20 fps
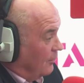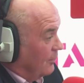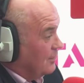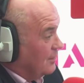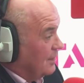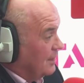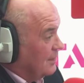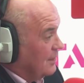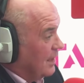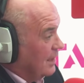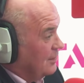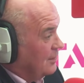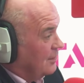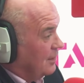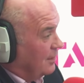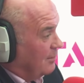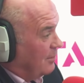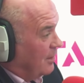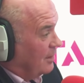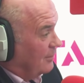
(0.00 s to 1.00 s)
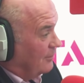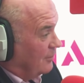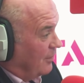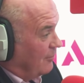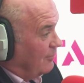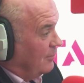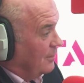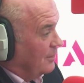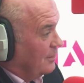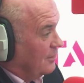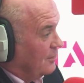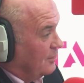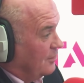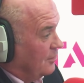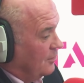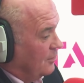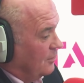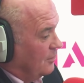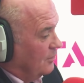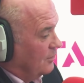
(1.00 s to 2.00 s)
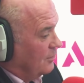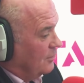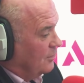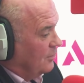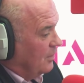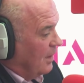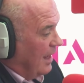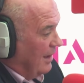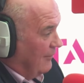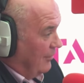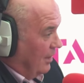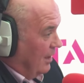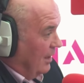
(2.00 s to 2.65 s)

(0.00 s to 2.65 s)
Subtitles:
is an intention on the part of government to have